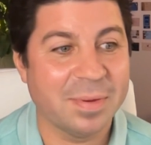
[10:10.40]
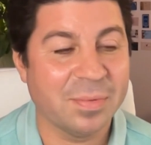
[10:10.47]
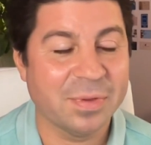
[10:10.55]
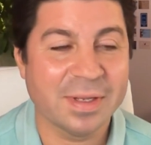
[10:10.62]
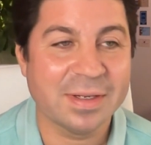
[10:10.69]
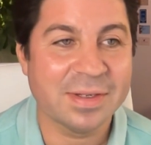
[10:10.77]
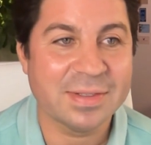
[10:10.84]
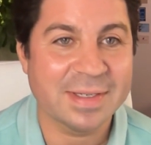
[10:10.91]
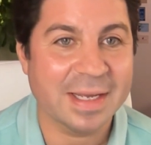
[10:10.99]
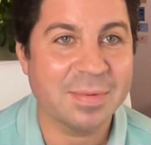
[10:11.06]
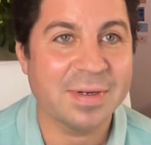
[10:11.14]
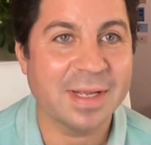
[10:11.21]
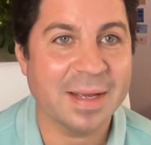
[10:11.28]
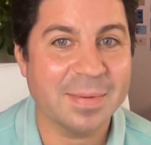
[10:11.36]
people think it doesn't
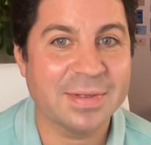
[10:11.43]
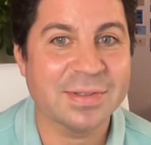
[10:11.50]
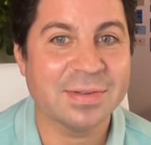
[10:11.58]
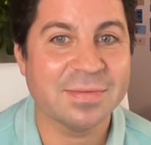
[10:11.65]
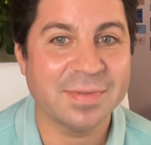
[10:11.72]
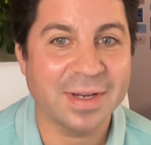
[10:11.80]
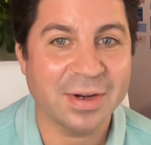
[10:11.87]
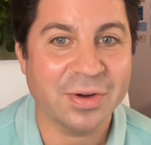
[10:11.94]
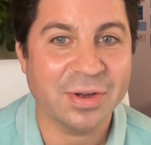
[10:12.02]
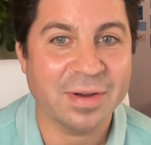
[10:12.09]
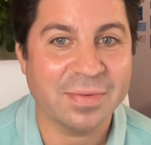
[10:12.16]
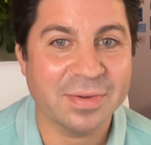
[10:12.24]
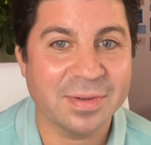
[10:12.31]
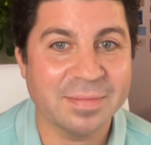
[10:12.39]
happen. It happens very
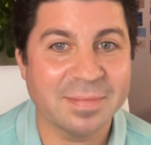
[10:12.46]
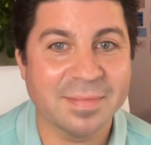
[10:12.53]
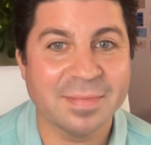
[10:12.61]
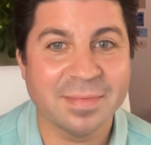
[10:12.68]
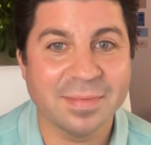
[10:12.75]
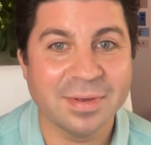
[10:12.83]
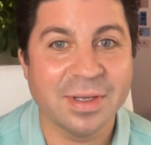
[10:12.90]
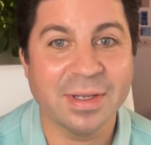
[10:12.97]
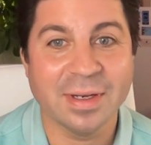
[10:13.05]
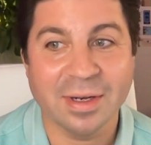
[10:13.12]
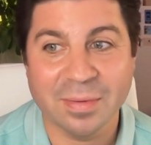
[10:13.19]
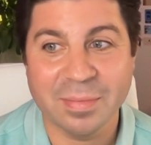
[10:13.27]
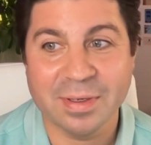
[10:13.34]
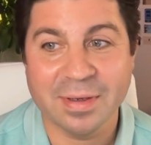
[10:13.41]
often in
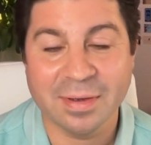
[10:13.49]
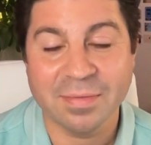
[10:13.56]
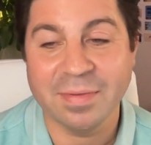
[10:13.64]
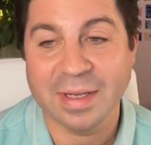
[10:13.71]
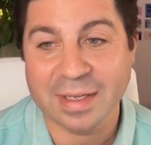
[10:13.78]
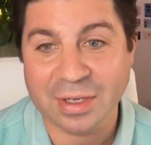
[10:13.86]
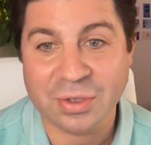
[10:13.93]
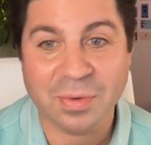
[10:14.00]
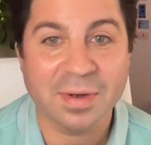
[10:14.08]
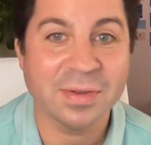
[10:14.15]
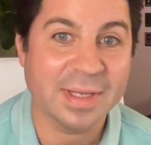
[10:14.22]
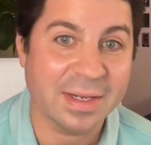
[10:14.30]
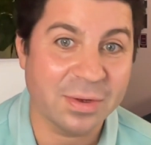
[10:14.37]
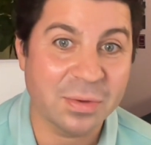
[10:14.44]
Airbnb and vacation
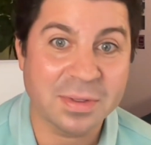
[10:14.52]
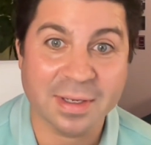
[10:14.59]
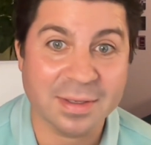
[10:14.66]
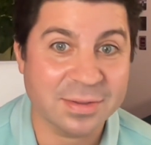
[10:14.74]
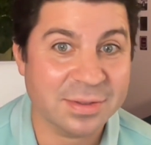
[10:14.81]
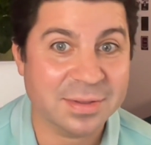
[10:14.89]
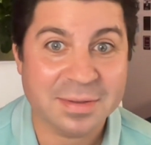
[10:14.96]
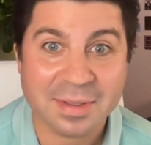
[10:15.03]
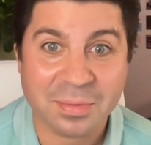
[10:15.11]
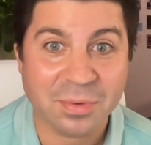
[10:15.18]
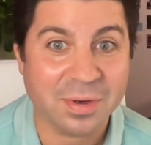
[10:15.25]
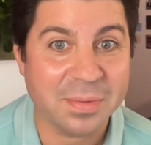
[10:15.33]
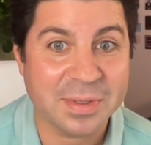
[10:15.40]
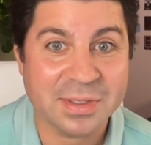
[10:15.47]
rentals and hotels. Like
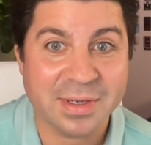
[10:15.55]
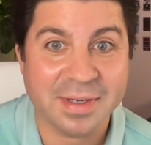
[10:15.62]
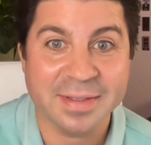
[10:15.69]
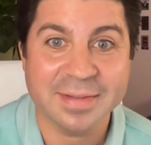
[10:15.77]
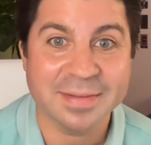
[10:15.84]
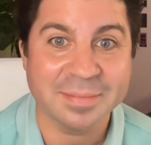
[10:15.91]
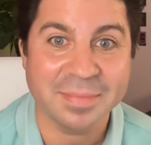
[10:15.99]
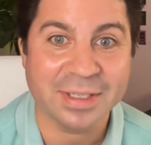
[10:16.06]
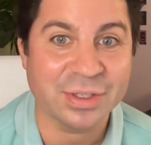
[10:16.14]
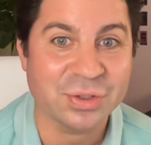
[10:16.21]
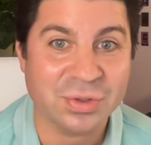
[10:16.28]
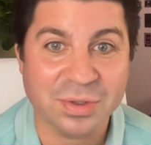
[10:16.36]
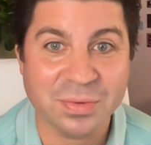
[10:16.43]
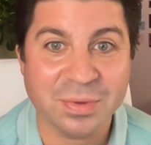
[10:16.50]
we're always on it, making
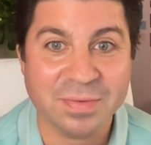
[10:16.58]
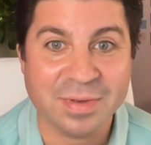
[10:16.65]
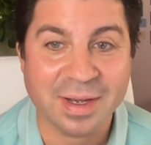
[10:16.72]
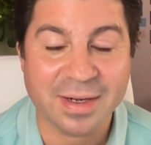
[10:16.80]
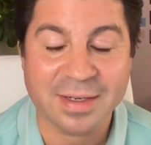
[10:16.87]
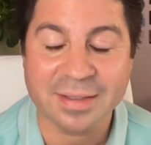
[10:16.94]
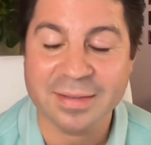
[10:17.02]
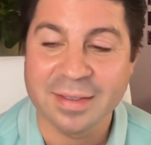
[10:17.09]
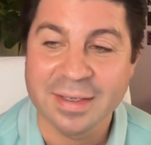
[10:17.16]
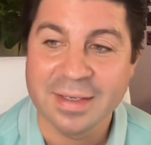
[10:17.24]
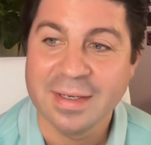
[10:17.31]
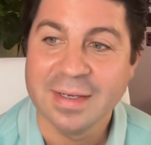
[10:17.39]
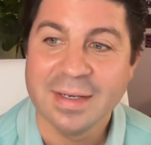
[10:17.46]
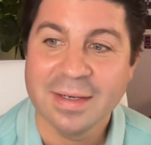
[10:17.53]
sure we've got it.
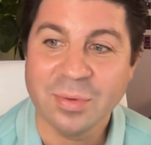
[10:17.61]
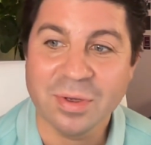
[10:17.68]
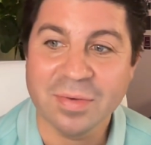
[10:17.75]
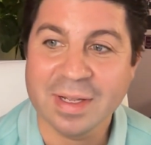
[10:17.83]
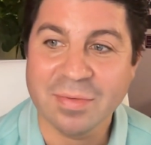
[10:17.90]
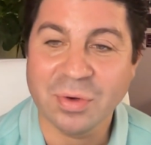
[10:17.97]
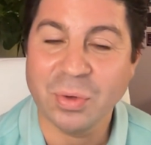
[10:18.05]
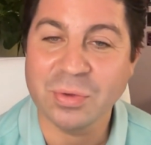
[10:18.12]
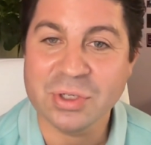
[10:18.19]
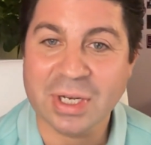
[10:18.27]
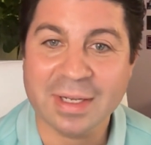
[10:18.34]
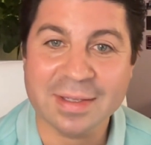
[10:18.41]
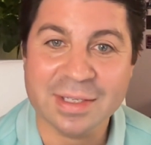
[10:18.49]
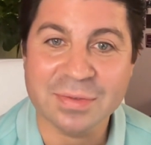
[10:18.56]
We even have a whole
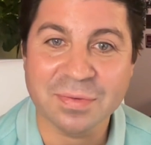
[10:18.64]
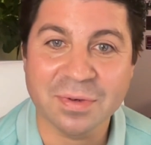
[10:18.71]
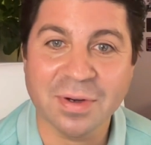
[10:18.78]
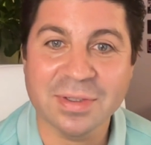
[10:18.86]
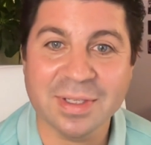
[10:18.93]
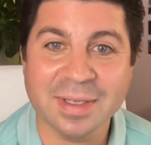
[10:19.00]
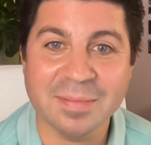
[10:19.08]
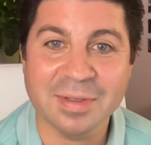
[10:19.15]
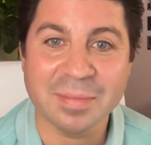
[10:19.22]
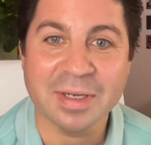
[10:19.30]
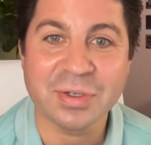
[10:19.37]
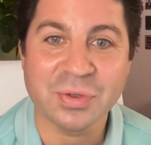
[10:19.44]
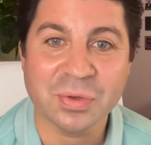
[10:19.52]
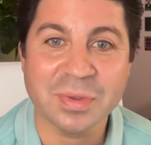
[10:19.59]
checklist for our team to
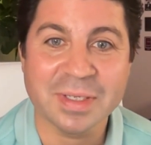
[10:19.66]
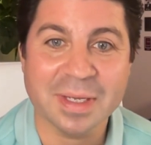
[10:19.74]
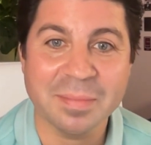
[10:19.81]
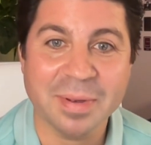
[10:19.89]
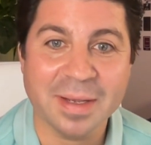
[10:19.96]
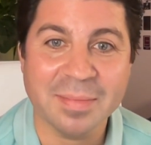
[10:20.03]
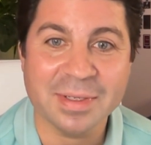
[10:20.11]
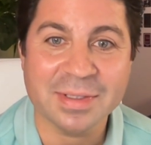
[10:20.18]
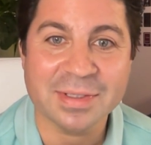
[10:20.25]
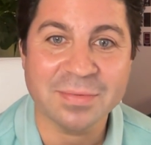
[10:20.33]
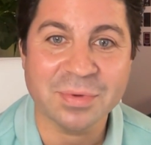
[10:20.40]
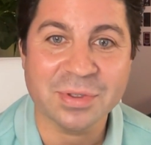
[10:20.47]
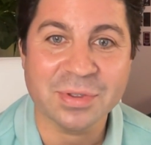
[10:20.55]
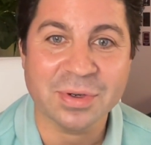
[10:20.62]
make sure we get payments
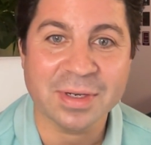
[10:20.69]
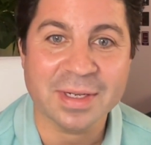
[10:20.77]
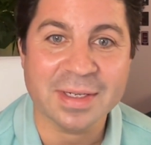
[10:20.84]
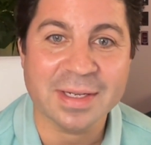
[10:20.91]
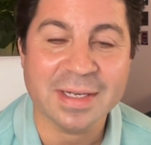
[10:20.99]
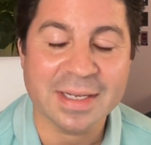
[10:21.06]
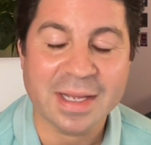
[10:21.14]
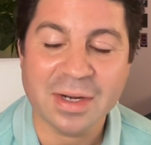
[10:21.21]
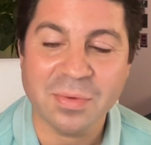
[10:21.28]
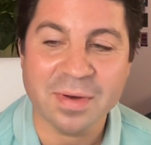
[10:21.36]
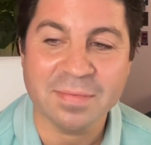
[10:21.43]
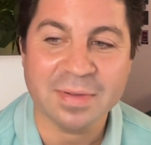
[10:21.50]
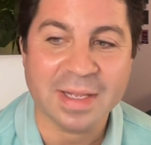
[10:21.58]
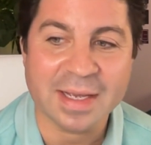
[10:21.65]
if we start getting any kind of
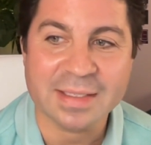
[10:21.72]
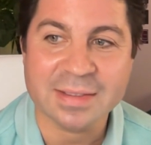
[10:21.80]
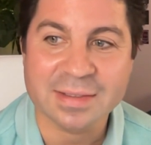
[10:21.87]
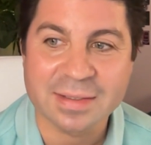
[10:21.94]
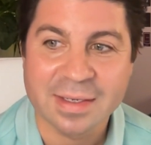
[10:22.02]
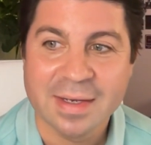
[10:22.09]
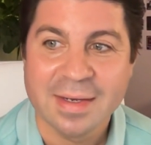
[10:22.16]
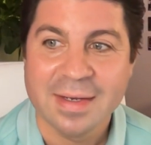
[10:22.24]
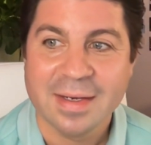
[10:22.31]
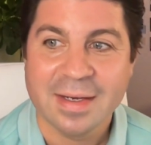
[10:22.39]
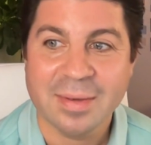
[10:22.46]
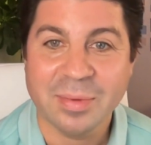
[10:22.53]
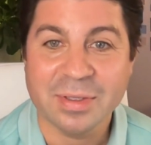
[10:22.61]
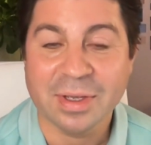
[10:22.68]
red flags.
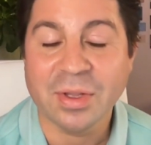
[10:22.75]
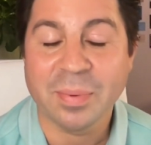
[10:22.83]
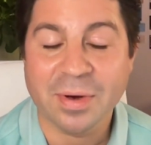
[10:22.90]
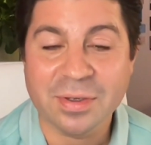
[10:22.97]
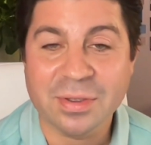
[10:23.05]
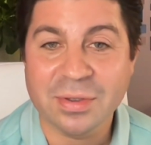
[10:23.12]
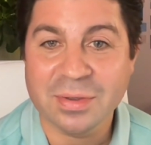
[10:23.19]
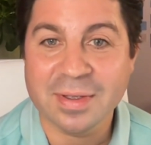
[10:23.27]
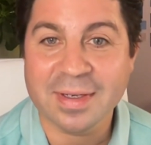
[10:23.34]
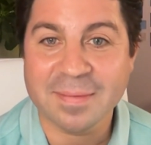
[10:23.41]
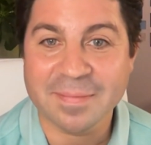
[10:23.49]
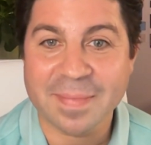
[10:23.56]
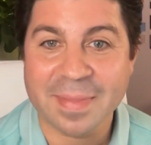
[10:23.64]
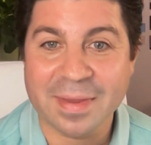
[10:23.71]
But the other part too
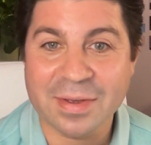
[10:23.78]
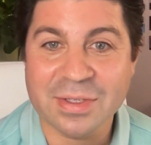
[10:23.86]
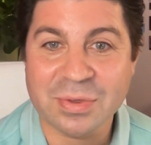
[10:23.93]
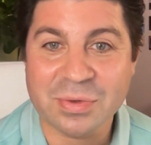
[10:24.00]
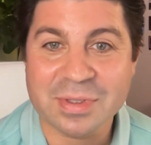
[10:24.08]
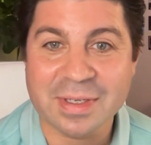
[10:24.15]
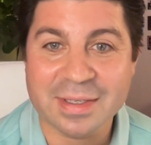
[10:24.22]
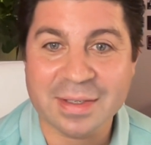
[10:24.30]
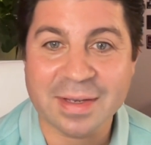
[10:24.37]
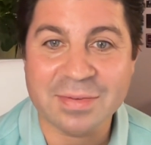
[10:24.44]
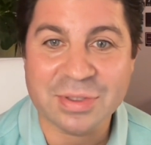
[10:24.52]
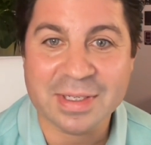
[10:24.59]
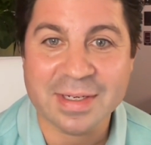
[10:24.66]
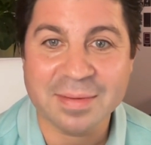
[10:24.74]
that is interesting because
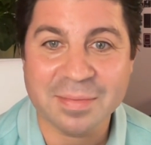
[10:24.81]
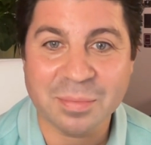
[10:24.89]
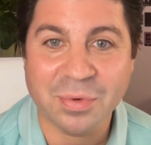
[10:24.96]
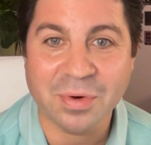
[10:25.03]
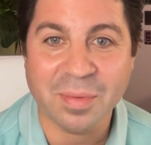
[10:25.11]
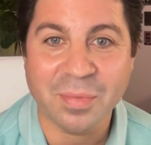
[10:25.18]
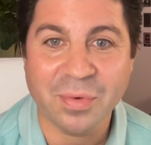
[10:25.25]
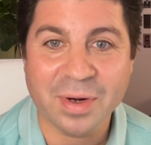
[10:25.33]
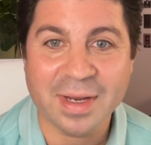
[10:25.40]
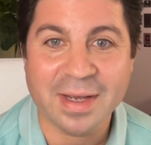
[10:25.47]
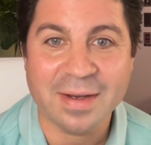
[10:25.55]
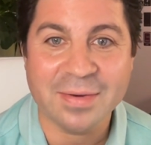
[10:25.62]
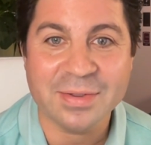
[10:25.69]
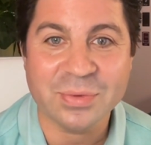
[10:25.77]
I've seen it more and more
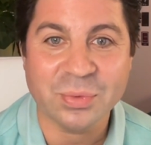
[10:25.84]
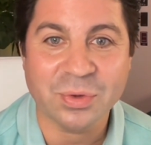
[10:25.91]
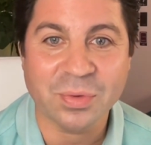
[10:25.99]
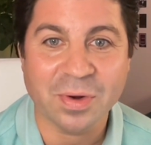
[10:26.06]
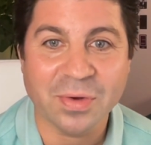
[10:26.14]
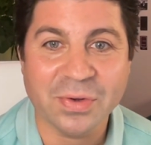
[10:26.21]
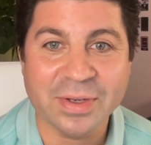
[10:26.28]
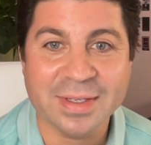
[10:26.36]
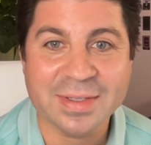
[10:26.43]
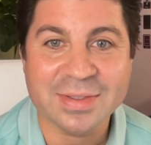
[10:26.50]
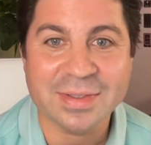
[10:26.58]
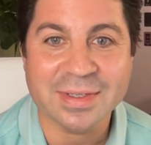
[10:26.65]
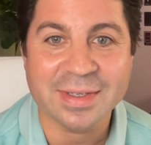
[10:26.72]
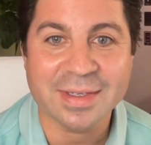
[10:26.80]
now as we're growing
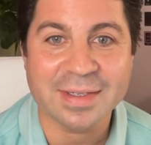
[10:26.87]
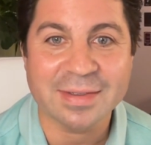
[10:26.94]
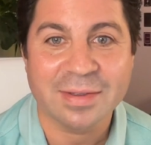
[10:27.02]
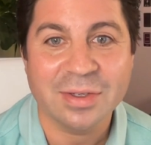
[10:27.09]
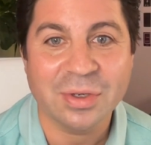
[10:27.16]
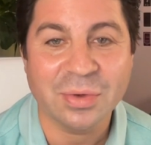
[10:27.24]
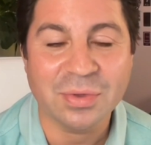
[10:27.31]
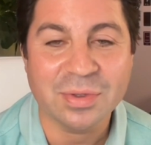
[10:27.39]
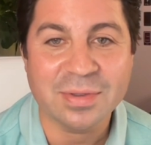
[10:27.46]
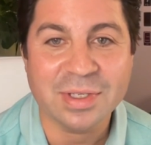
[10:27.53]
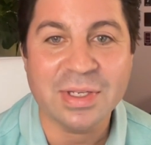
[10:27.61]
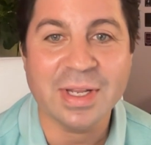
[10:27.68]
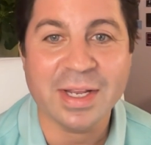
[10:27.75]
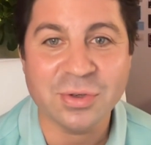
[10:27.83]
is like
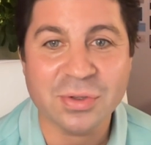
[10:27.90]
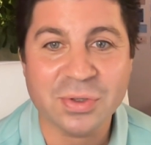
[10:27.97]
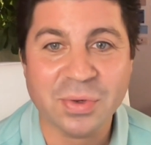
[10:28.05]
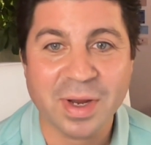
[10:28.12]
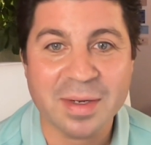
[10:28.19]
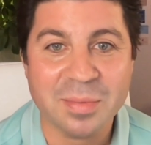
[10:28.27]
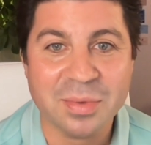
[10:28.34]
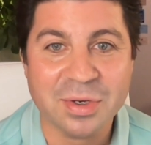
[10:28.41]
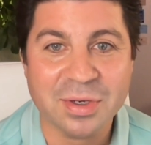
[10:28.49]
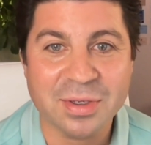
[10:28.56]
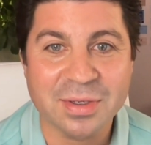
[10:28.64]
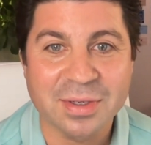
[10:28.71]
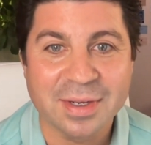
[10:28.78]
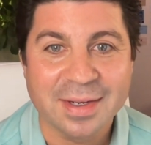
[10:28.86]
teenagers trying to
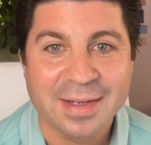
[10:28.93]
book.